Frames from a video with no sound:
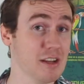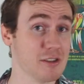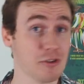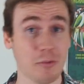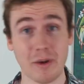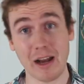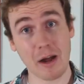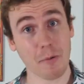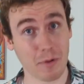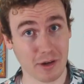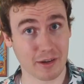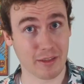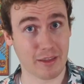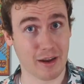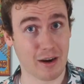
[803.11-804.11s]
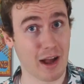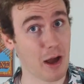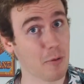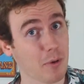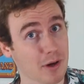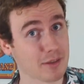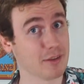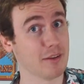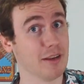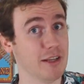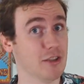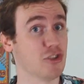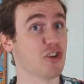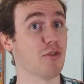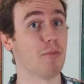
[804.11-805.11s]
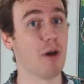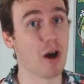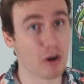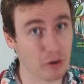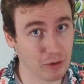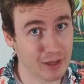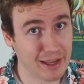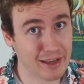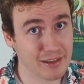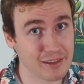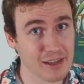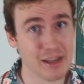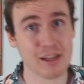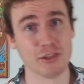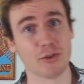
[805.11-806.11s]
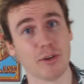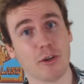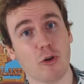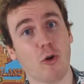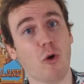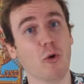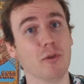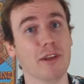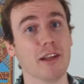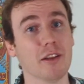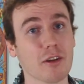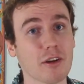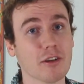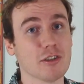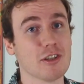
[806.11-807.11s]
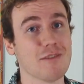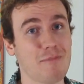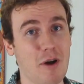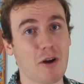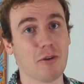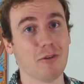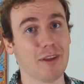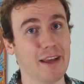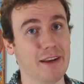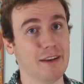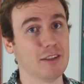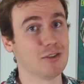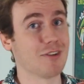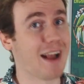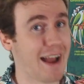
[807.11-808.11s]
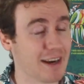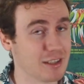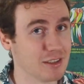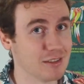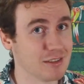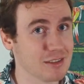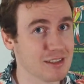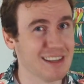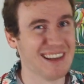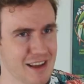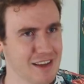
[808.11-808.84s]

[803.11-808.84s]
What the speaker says: So when I worked there, I worked in Tomorrowland, so I could only learn Tomorrowland attractions.